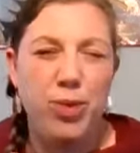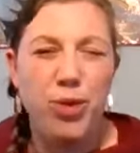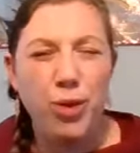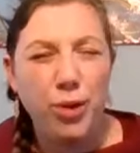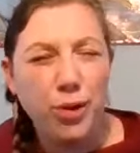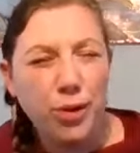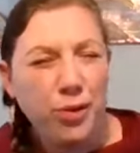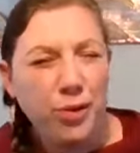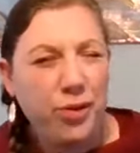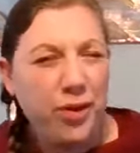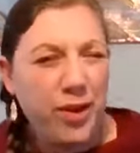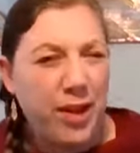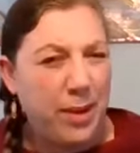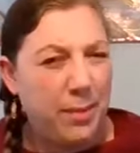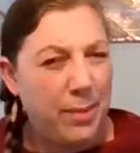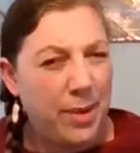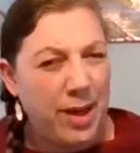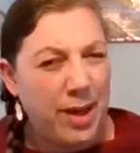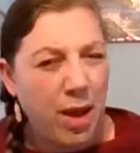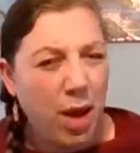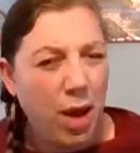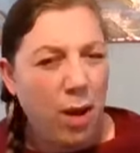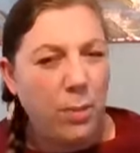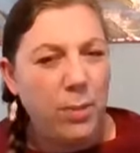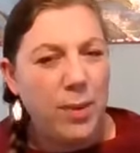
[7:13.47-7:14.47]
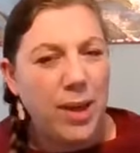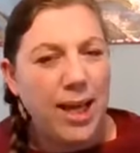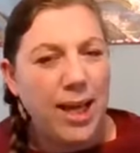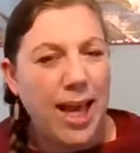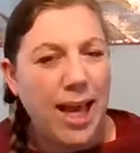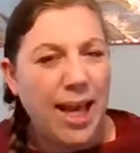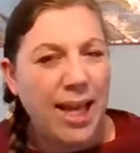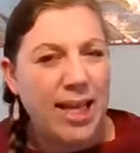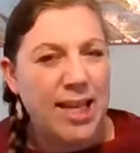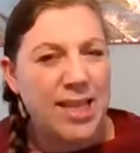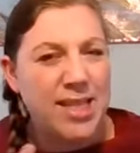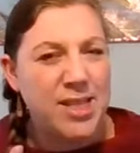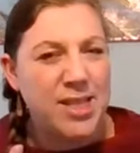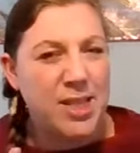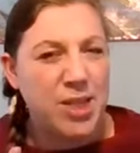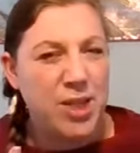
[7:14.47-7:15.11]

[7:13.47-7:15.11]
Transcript: do feel a bit obligated